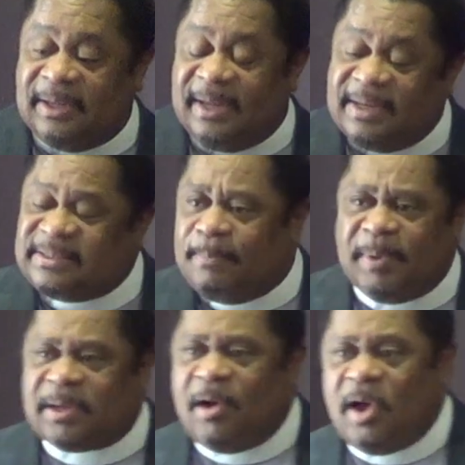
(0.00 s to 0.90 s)
Is
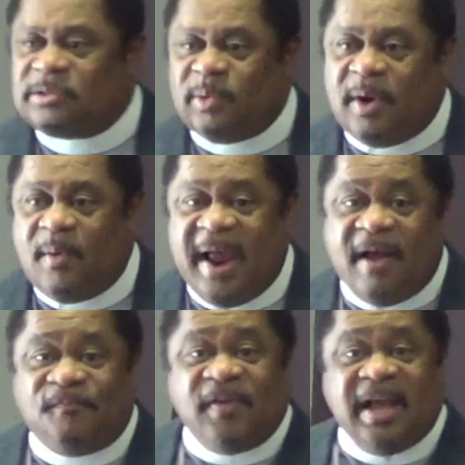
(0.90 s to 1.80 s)
it because we don't
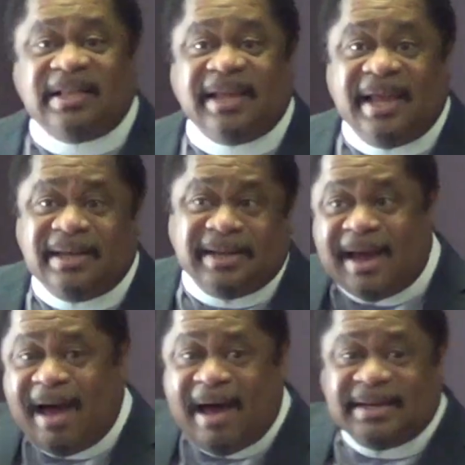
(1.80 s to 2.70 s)
have faith in
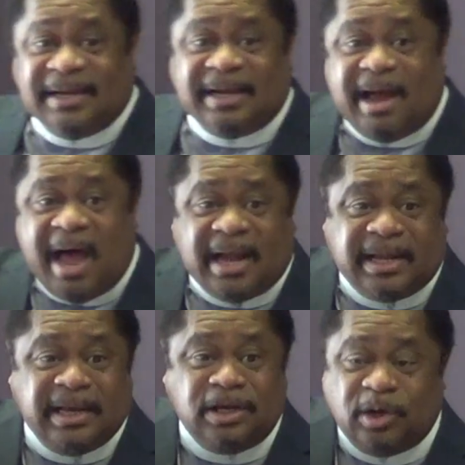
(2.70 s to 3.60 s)
God that God
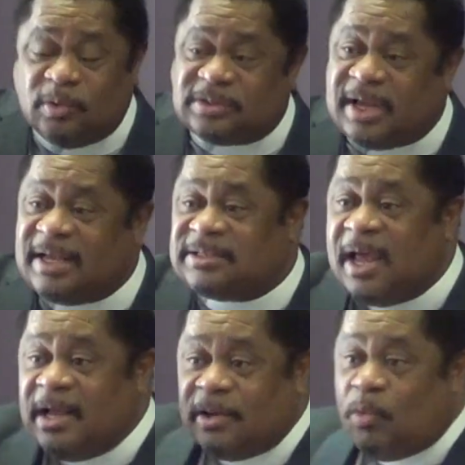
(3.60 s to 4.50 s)
can use us
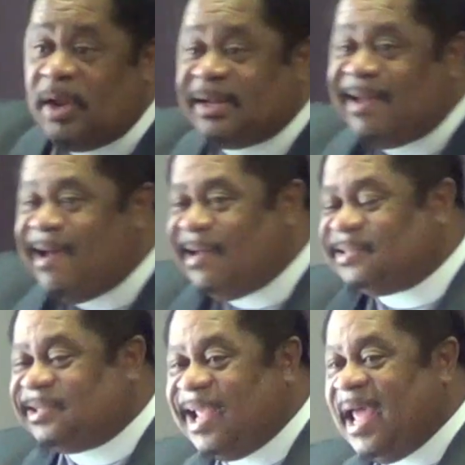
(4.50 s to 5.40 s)
to what God
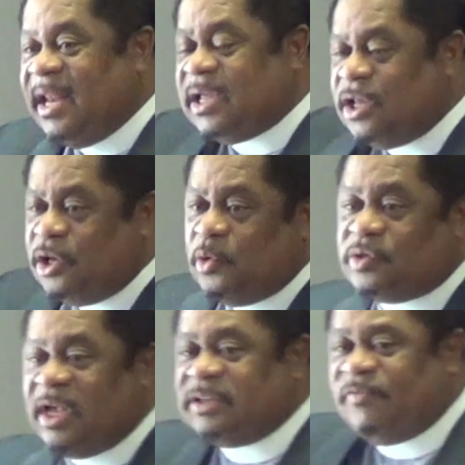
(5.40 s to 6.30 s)
said he can
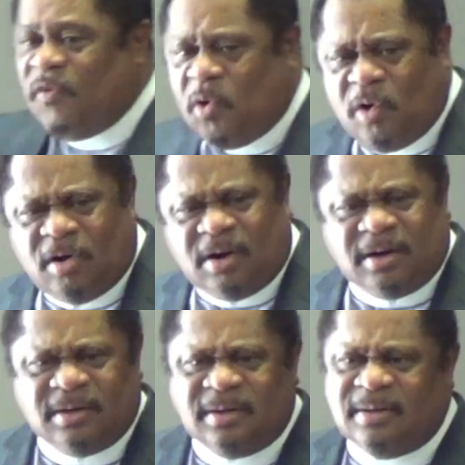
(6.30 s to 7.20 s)
use us for?
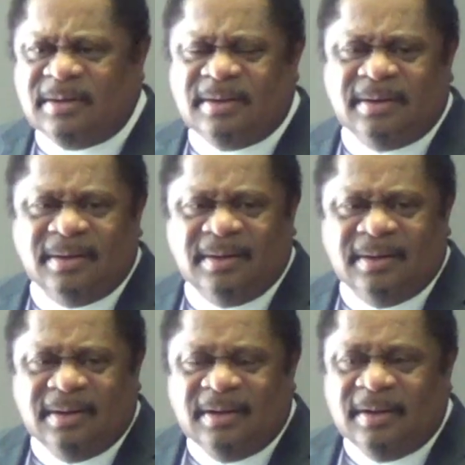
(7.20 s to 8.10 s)

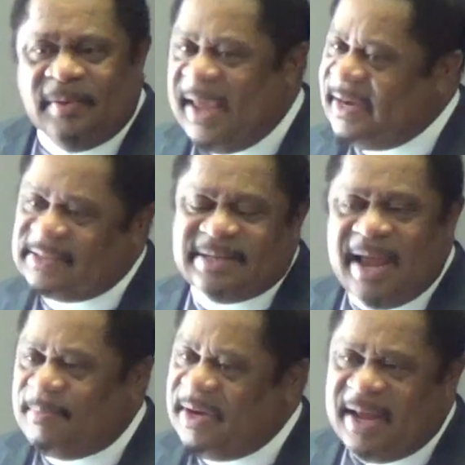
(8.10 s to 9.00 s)
We got to
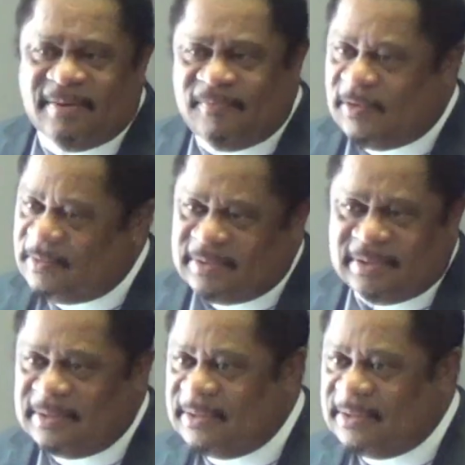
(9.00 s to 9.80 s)
examine that, folks.